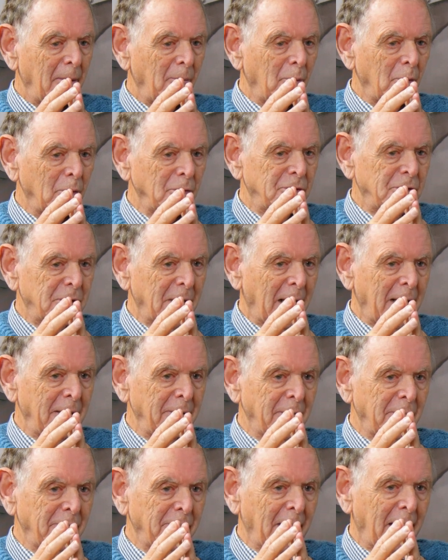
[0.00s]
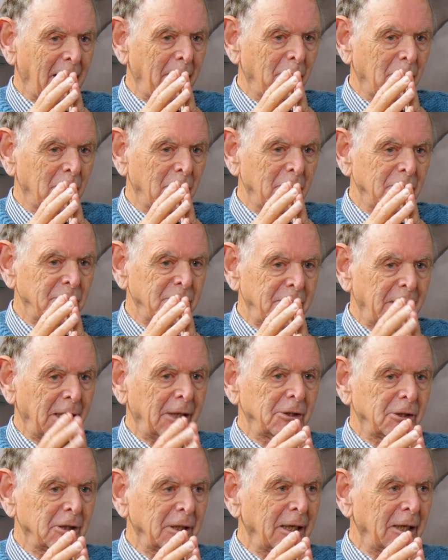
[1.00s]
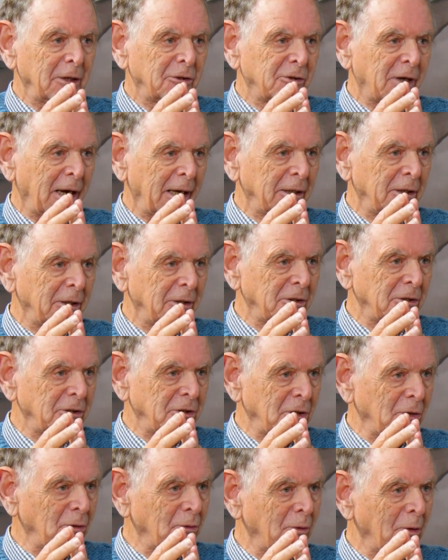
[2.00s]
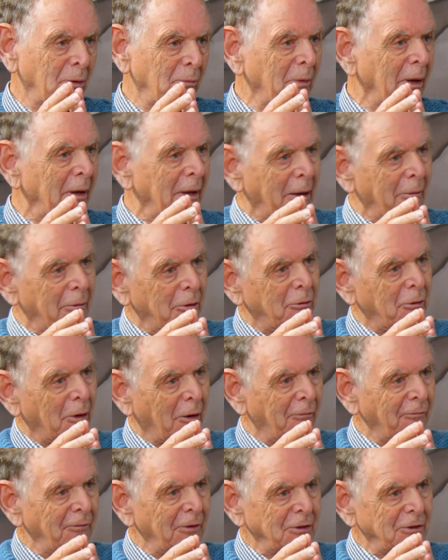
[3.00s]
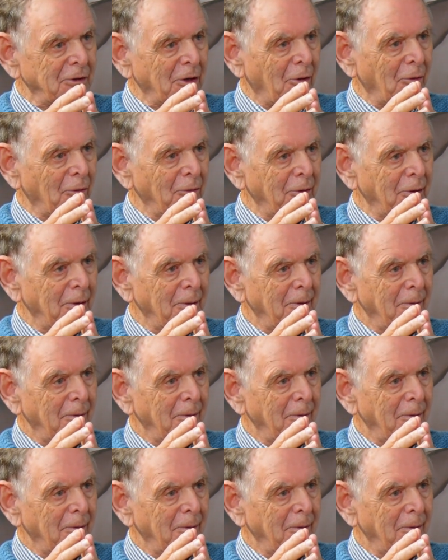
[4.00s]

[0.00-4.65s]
would say that they were sexually attracted to children when they were 12 years old.